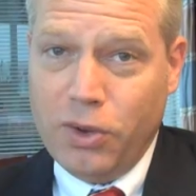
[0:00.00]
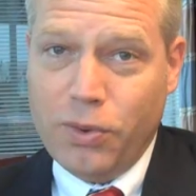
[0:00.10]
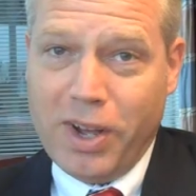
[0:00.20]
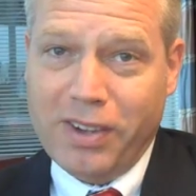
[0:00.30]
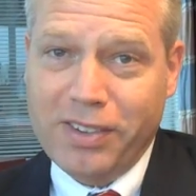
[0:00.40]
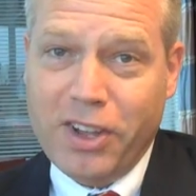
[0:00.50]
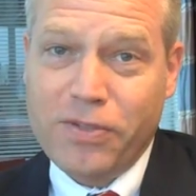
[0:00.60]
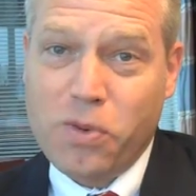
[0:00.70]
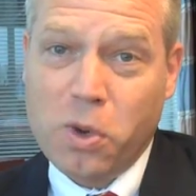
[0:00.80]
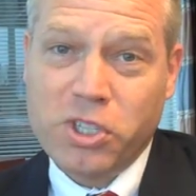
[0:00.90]
Well,
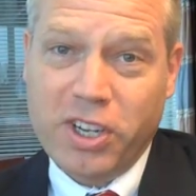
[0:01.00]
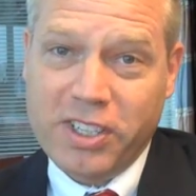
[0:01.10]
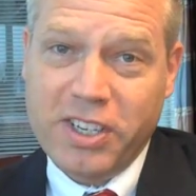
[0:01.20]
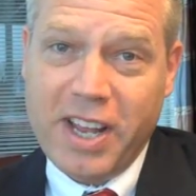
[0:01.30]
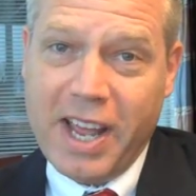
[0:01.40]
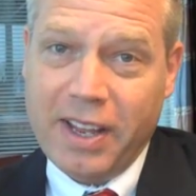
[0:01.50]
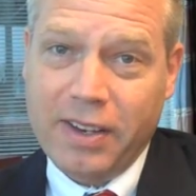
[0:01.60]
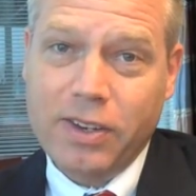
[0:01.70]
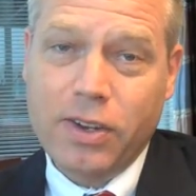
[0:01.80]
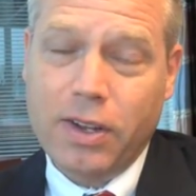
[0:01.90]
unfortunately today,
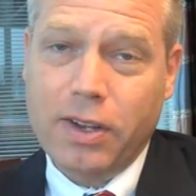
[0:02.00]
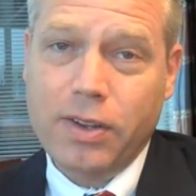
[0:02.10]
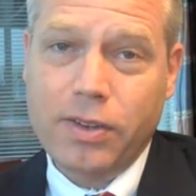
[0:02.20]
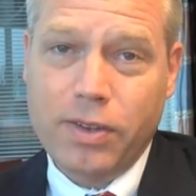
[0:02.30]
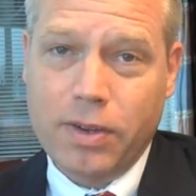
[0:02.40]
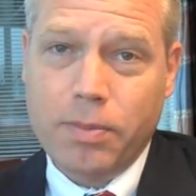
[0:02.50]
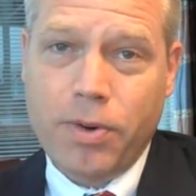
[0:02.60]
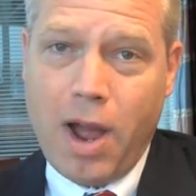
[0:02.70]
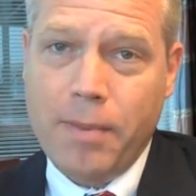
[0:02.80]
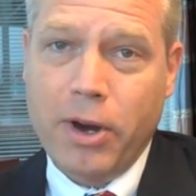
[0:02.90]
the
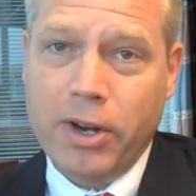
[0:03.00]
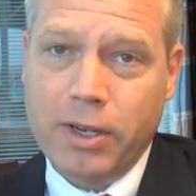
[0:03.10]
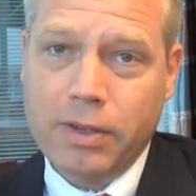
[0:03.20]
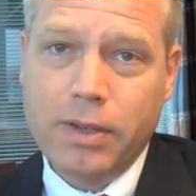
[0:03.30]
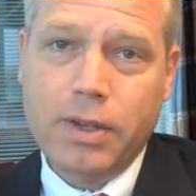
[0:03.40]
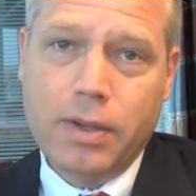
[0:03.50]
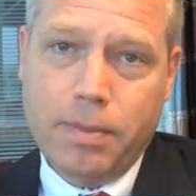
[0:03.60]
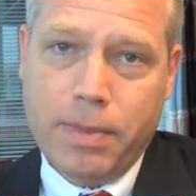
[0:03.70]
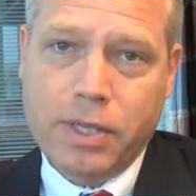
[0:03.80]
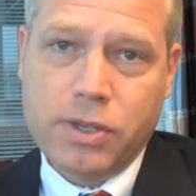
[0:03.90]
primary
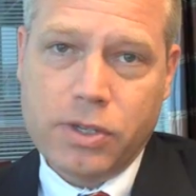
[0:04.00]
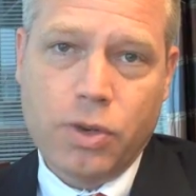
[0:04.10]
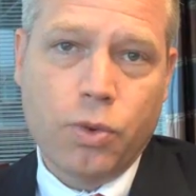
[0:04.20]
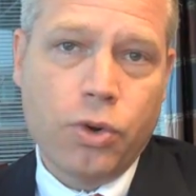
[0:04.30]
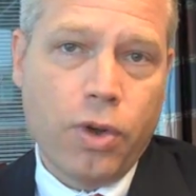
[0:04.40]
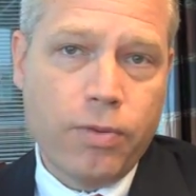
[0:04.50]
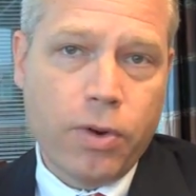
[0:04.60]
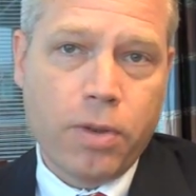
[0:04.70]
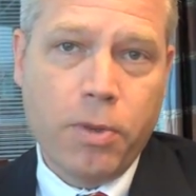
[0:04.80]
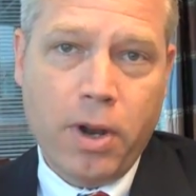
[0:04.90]
business that we're doing for
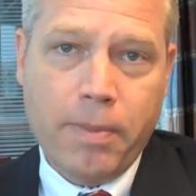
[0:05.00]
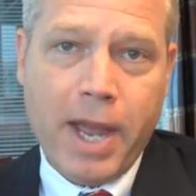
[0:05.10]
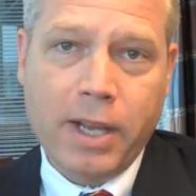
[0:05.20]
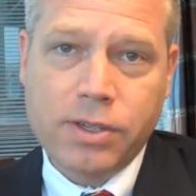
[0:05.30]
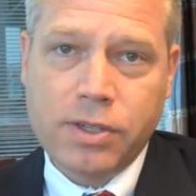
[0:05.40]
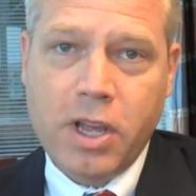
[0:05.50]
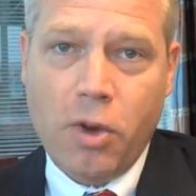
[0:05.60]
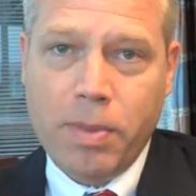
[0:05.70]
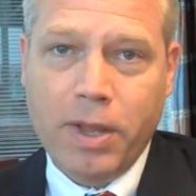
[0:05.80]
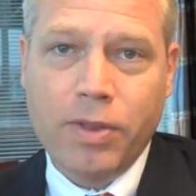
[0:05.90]
community banks is
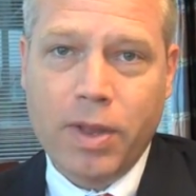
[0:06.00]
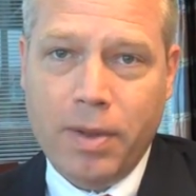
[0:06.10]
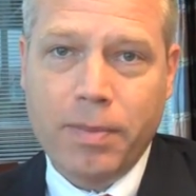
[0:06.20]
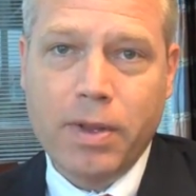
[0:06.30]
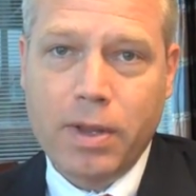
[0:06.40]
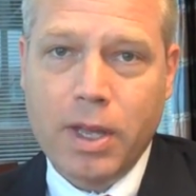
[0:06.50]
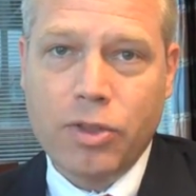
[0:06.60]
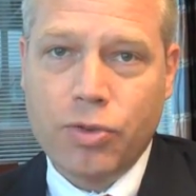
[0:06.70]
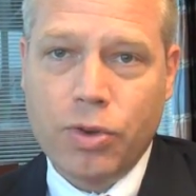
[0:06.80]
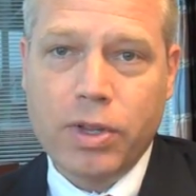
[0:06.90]
helping them get
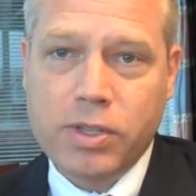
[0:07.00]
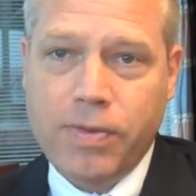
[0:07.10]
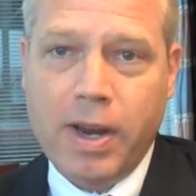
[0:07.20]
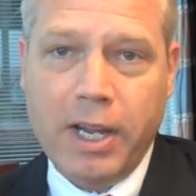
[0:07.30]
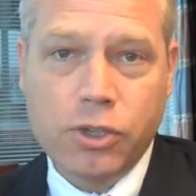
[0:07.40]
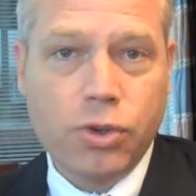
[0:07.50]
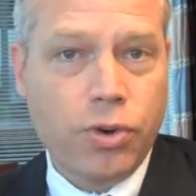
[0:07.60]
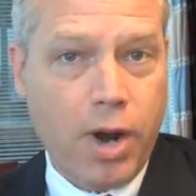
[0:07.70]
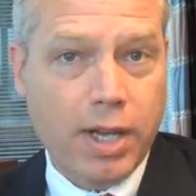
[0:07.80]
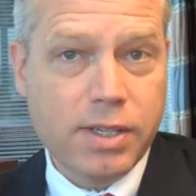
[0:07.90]
through this financial
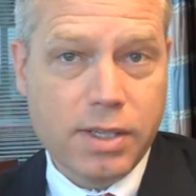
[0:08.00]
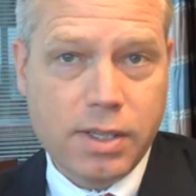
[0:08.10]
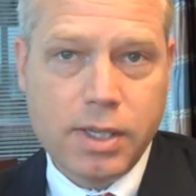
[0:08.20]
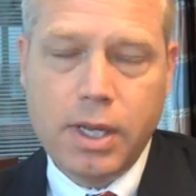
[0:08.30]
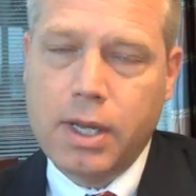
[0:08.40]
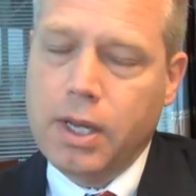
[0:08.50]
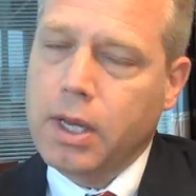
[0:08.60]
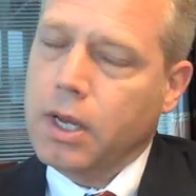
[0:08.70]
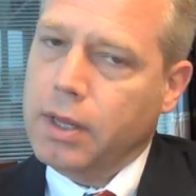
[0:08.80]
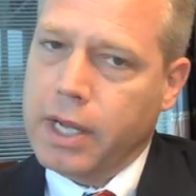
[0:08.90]
crisis.
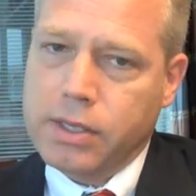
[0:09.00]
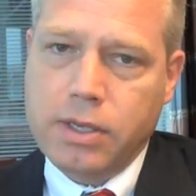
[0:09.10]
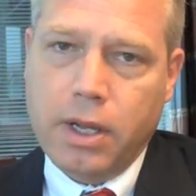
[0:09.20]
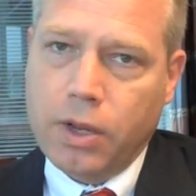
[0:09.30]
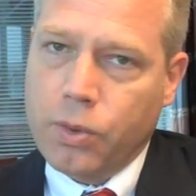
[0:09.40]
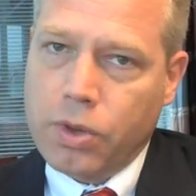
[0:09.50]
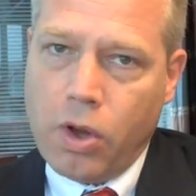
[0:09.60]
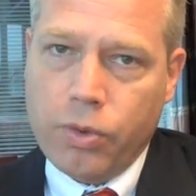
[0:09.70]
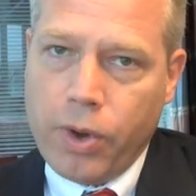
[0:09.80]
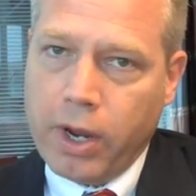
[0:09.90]
And that's dealing with
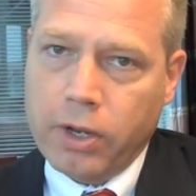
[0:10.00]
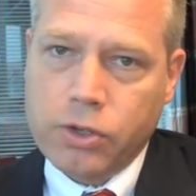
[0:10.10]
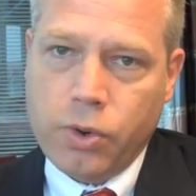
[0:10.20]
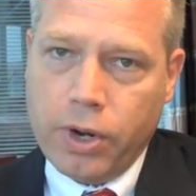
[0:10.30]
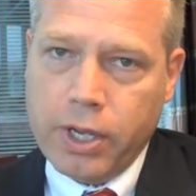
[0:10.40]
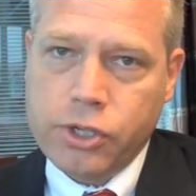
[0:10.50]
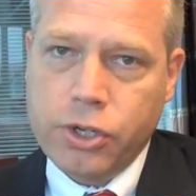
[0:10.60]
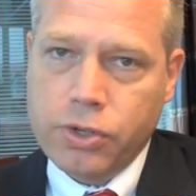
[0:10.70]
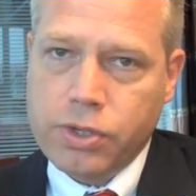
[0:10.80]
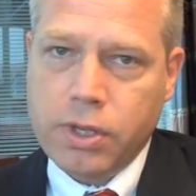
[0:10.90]
all the regulatory
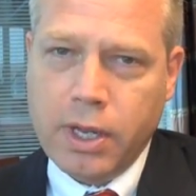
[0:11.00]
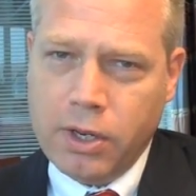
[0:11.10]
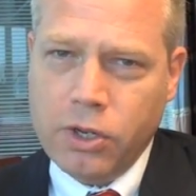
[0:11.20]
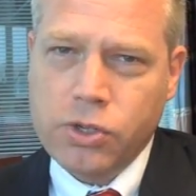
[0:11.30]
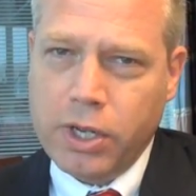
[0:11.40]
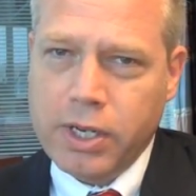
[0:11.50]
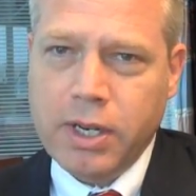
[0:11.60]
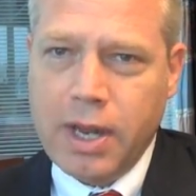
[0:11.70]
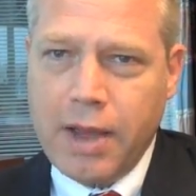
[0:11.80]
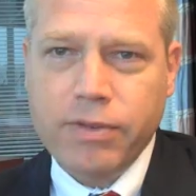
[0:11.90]
issues that they usually
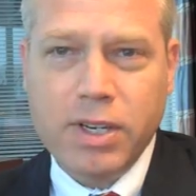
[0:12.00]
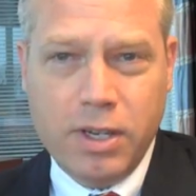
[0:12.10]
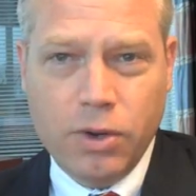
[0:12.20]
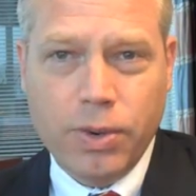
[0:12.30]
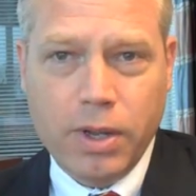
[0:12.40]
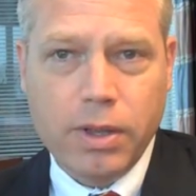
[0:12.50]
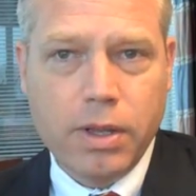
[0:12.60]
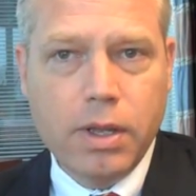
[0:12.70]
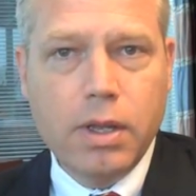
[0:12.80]
didn't have to deal with.